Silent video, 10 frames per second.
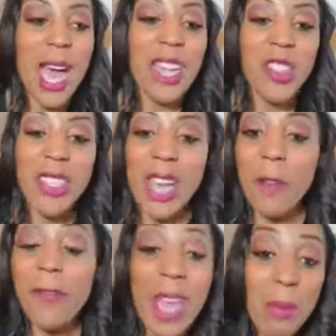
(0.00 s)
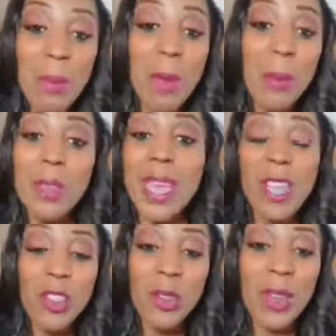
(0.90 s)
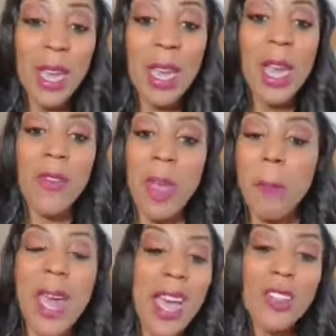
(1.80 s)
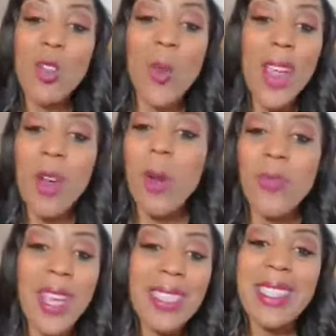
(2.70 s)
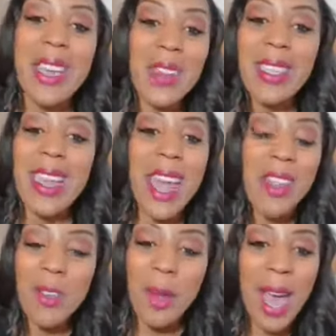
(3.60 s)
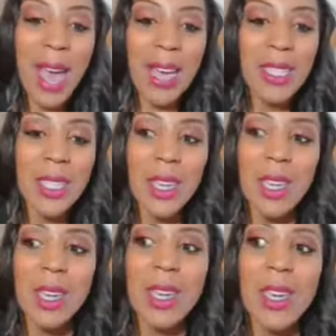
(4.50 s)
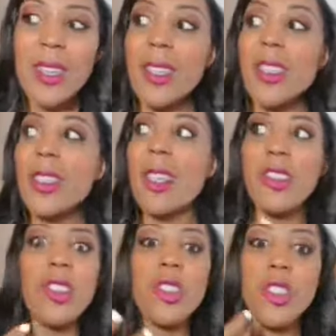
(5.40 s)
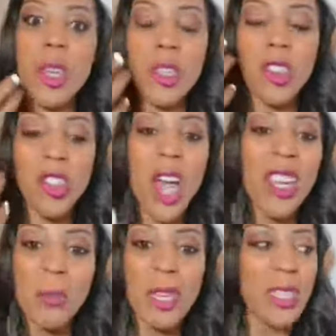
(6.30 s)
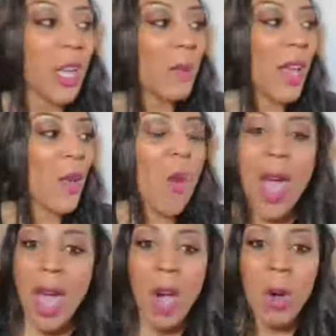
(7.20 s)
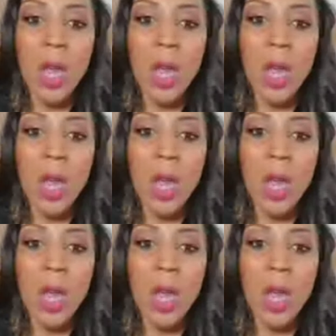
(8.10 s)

I just had a family member yesterday that passed away on Thanksgiving Day, you guys. And it it just it shocked me because I'm like, wow,